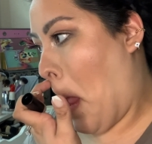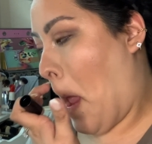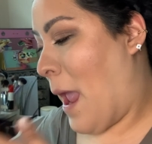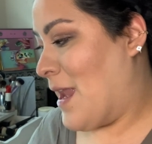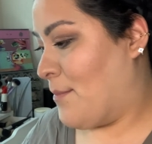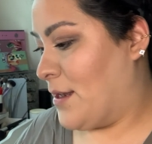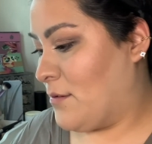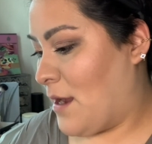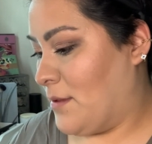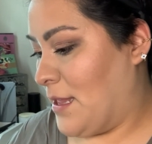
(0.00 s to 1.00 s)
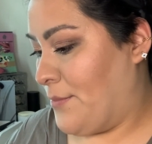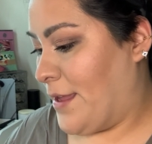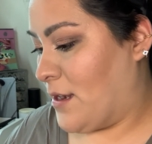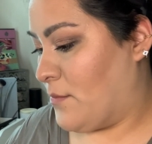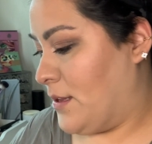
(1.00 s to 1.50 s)
And I'm going to grab a lip
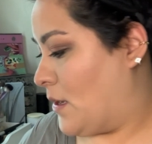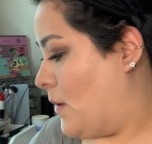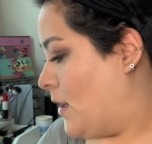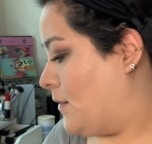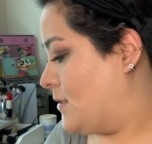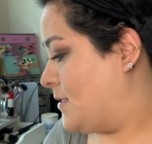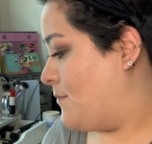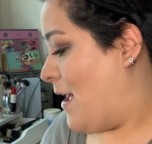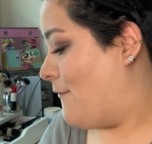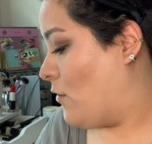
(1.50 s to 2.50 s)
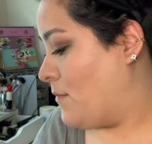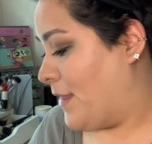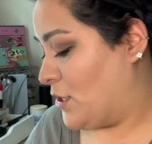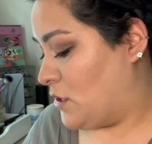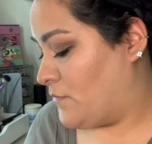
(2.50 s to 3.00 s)
liner really quick. This is a matte
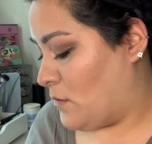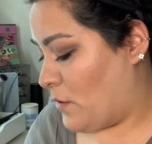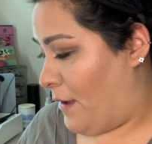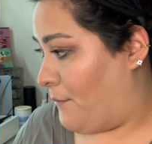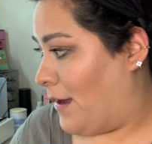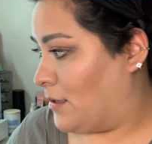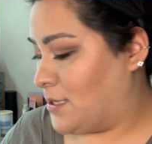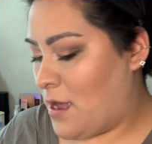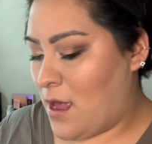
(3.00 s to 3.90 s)
formulation from Wet n Wild.